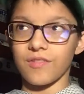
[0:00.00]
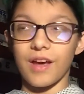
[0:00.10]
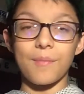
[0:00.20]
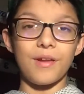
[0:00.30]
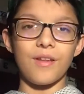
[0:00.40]

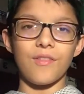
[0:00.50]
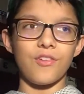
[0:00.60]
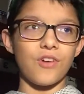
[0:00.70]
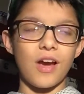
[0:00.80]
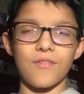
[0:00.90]
linemen in the
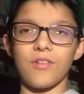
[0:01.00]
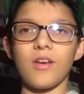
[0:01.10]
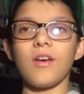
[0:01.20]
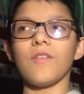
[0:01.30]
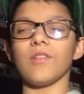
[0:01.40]
draft
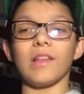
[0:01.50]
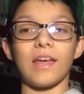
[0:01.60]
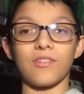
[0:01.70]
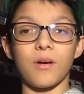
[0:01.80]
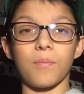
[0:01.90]
for the
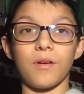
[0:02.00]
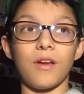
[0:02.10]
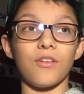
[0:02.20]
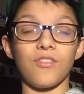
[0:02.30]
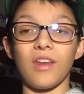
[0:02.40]
last couple of years.